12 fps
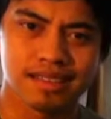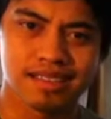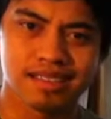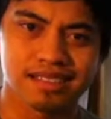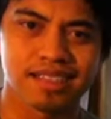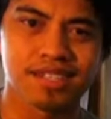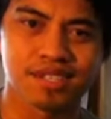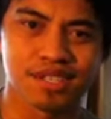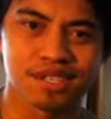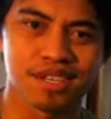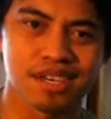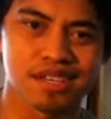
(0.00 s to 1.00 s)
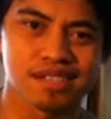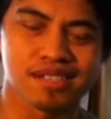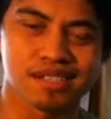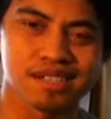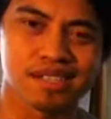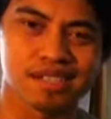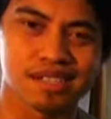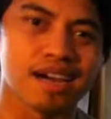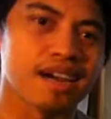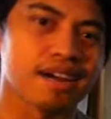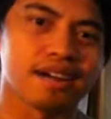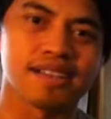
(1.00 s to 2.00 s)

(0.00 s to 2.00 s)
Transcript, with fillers: intention, God's desire,